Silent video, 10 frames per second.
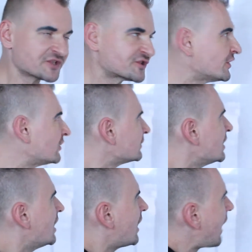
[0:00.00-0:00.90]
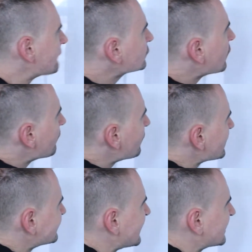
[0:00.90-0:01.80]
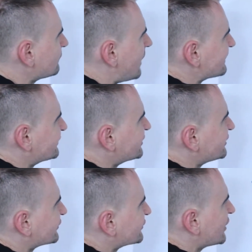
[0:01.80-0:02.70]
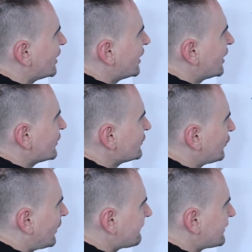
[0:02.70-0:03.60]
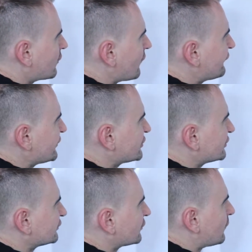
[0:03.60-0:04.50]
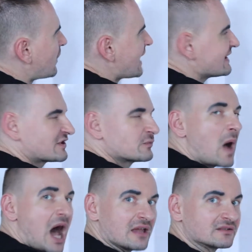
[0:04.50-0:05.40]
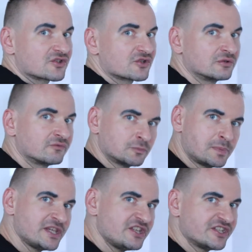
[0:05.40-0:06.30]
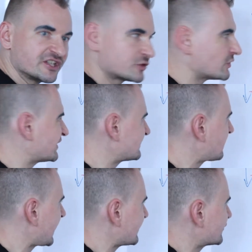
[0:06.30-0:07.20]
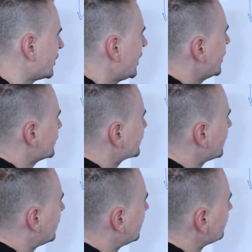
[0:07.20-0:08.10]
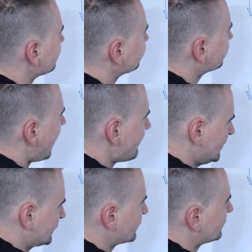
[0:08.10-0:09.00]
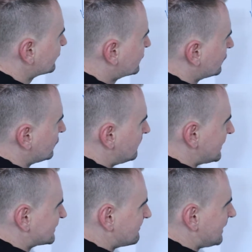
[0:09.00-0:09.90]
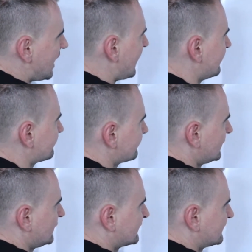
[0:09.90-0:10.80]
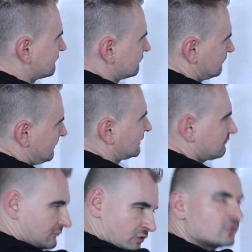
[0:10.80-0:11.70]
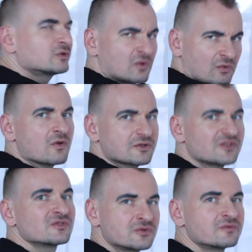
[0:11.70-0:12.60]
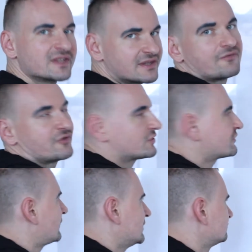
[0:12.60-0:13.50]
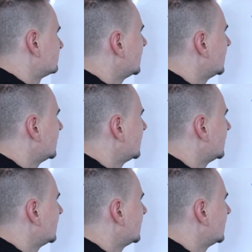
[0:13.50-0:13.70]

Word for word: So I would go for the second one, since you have the coefficient of y is one, so it would be easier to express. So I mean to, to multiply, but you could also do with the first one.